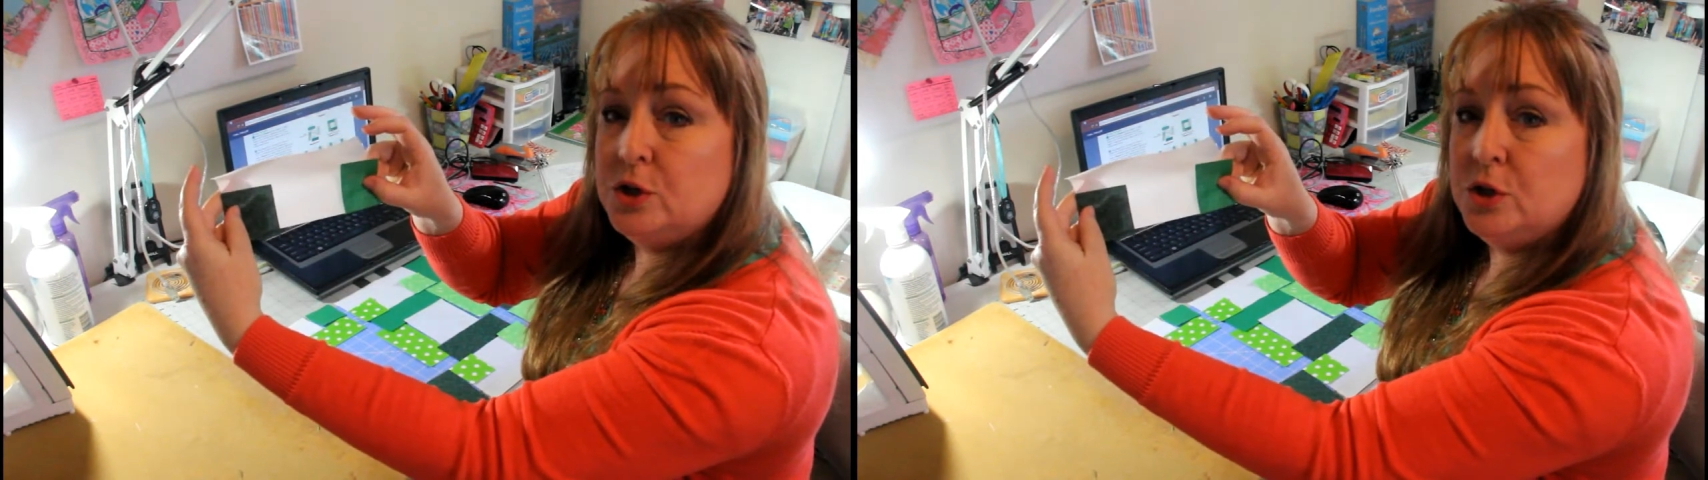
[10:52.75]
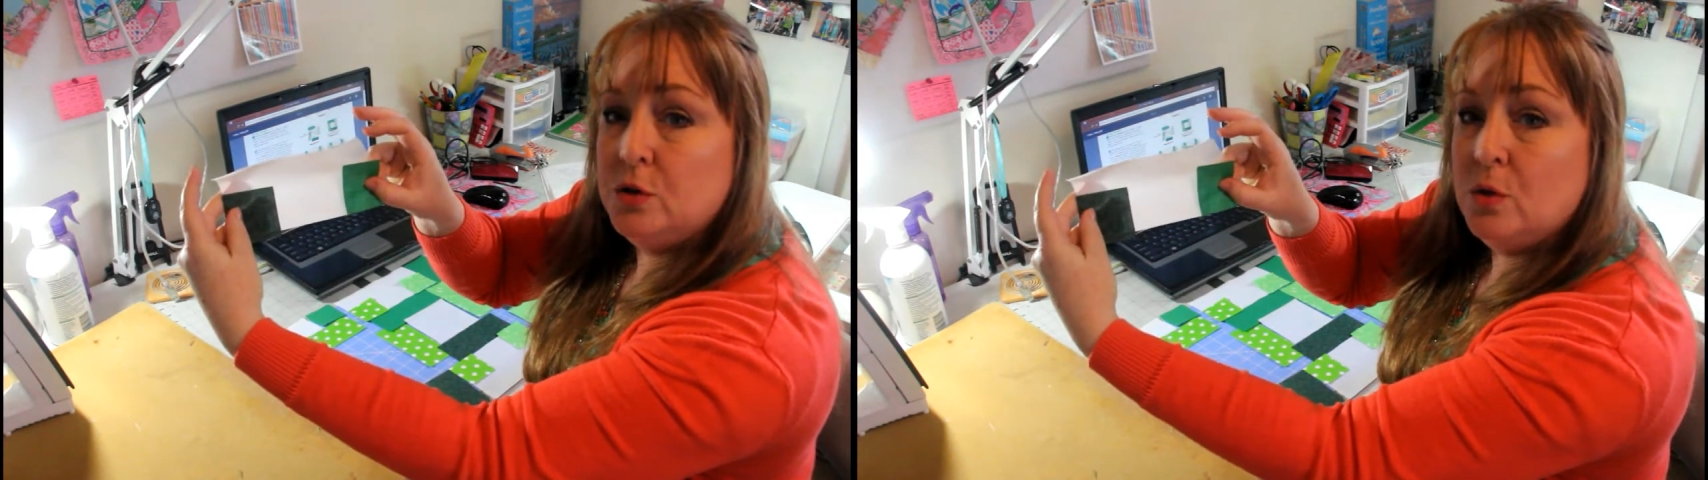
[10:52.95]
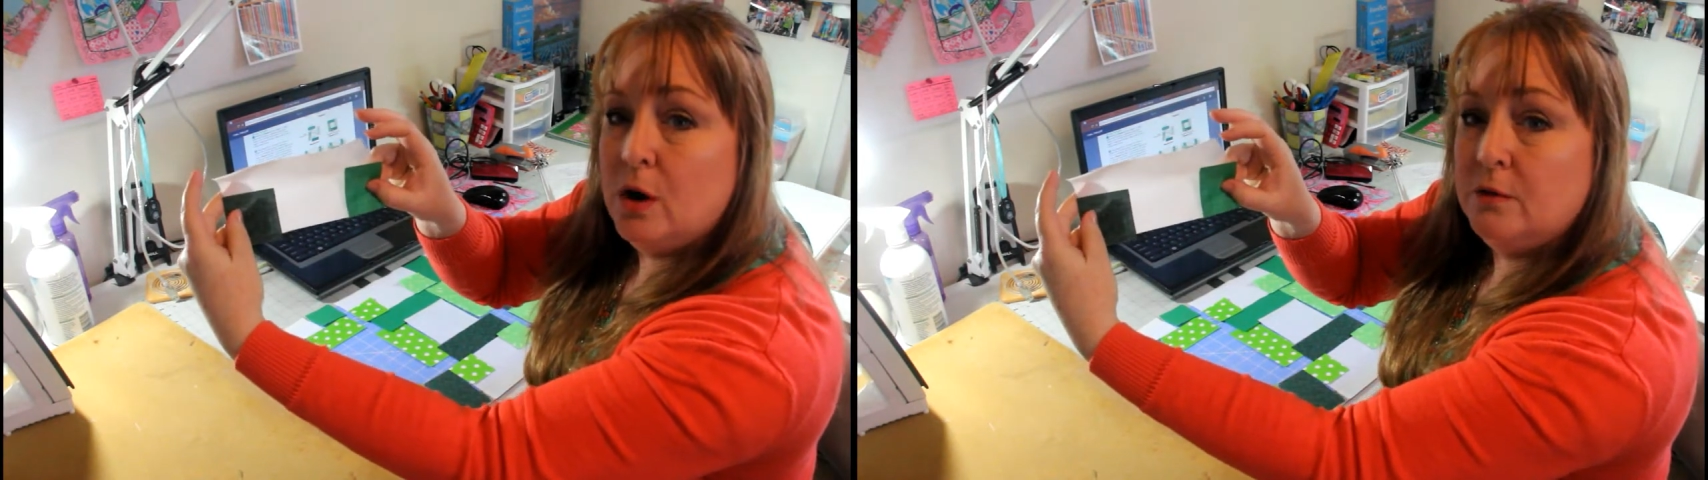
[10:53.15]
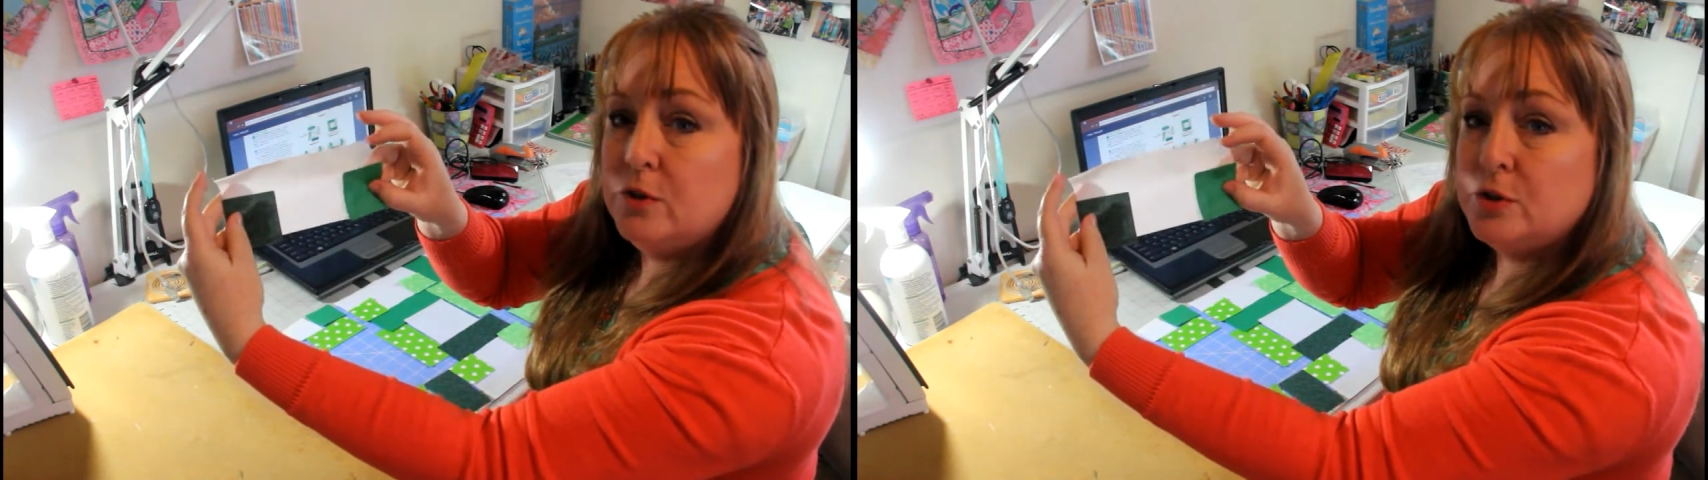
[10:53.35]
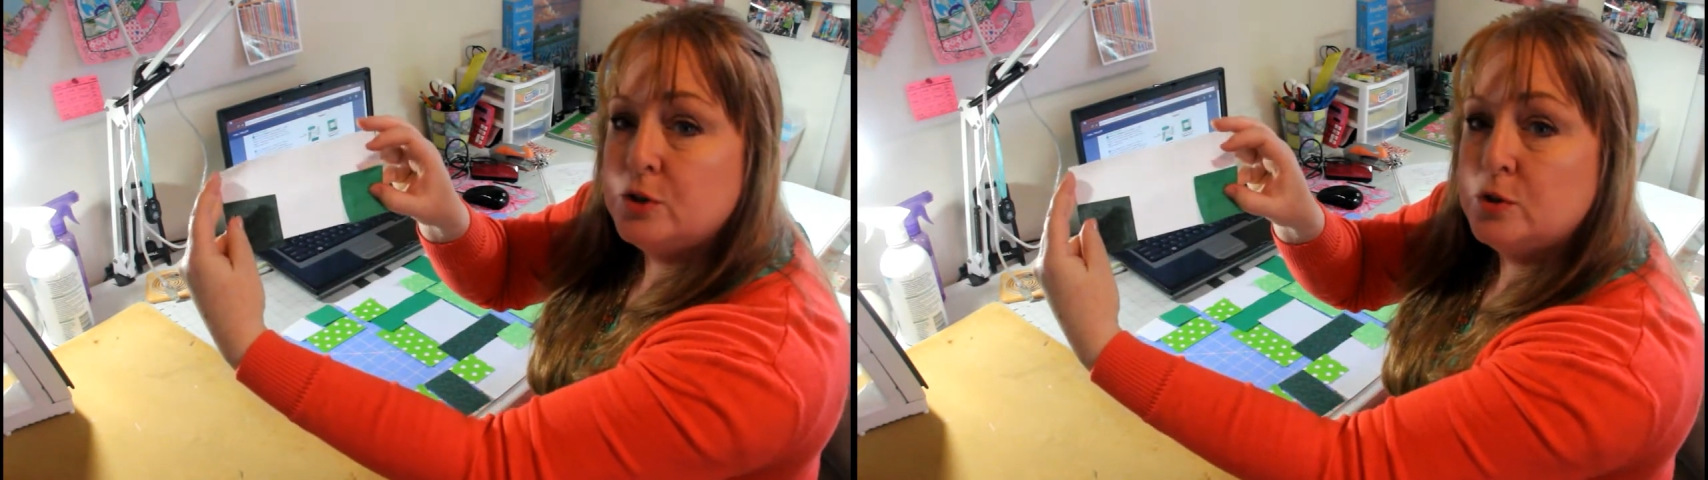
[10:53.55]
2 of
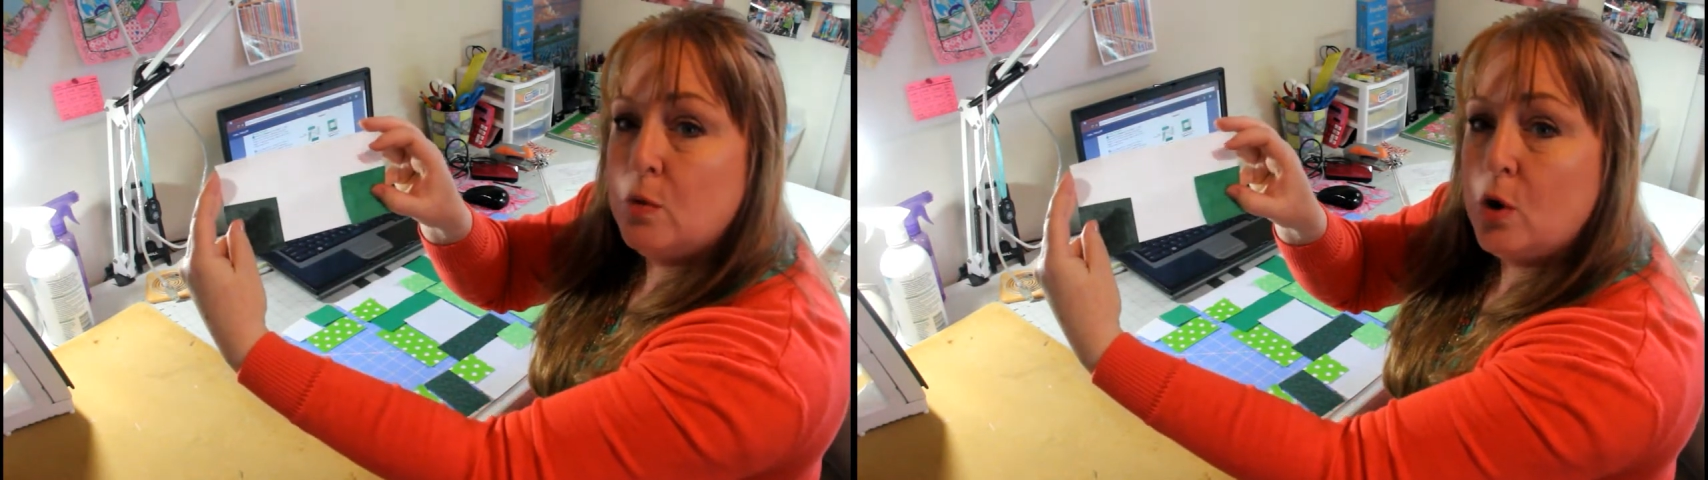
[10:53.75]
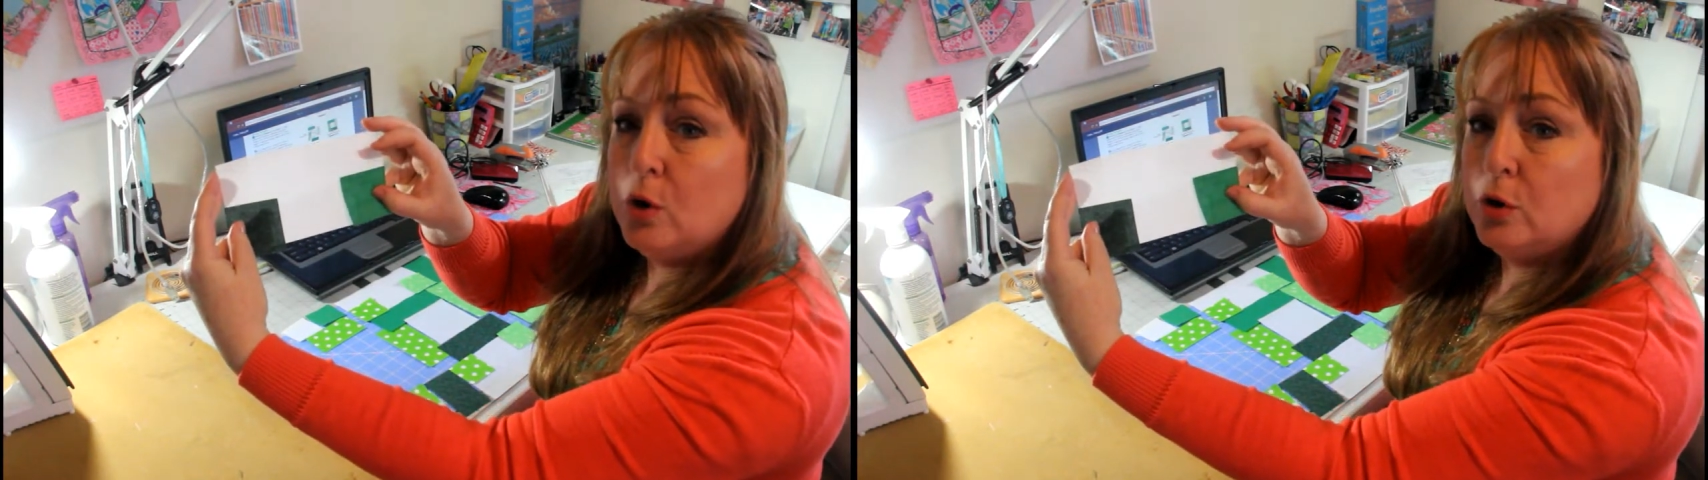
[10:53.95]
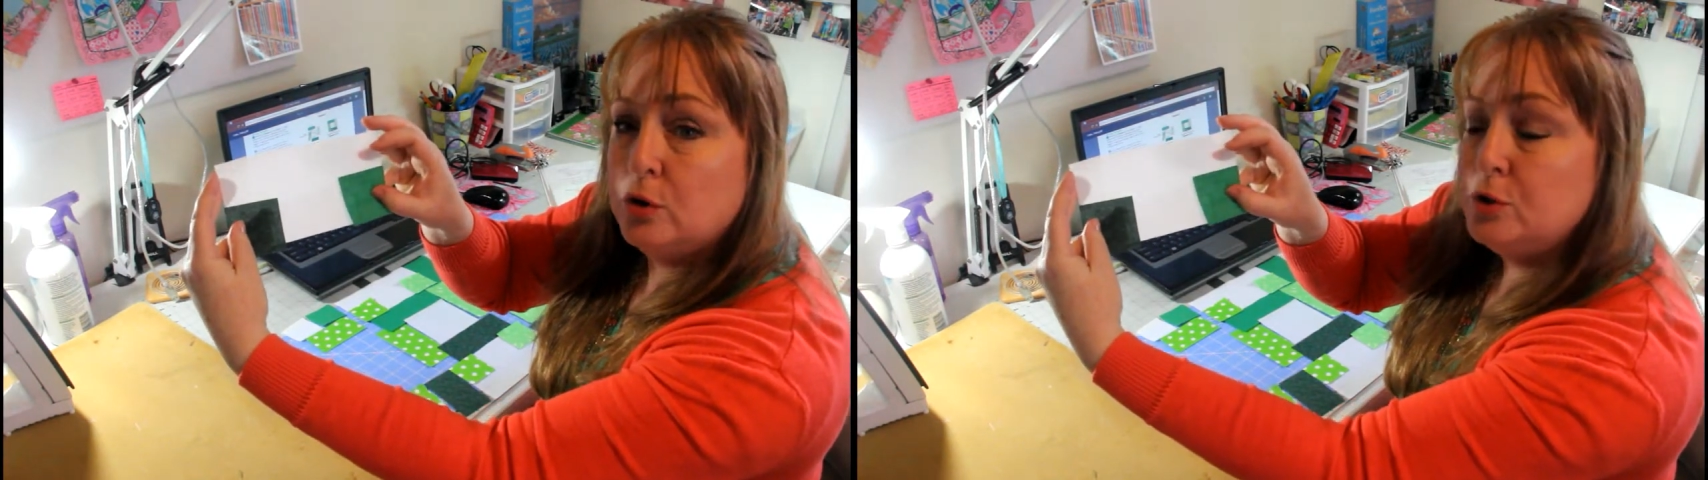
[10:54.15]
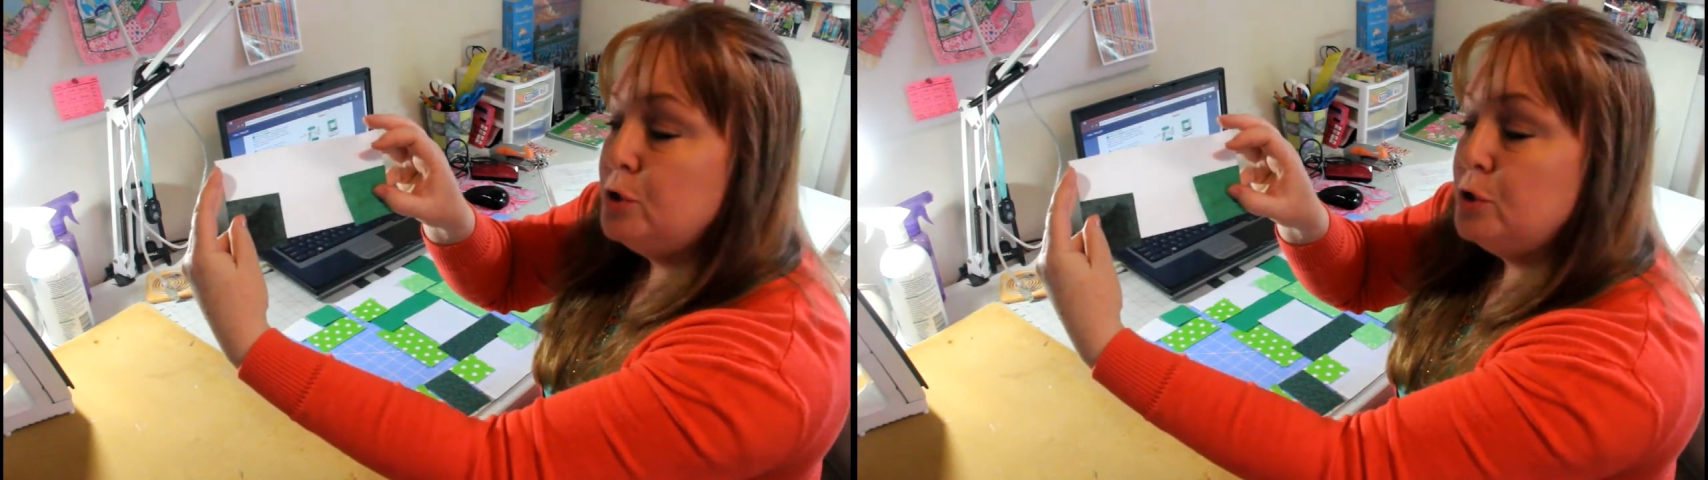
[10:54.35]
the smaller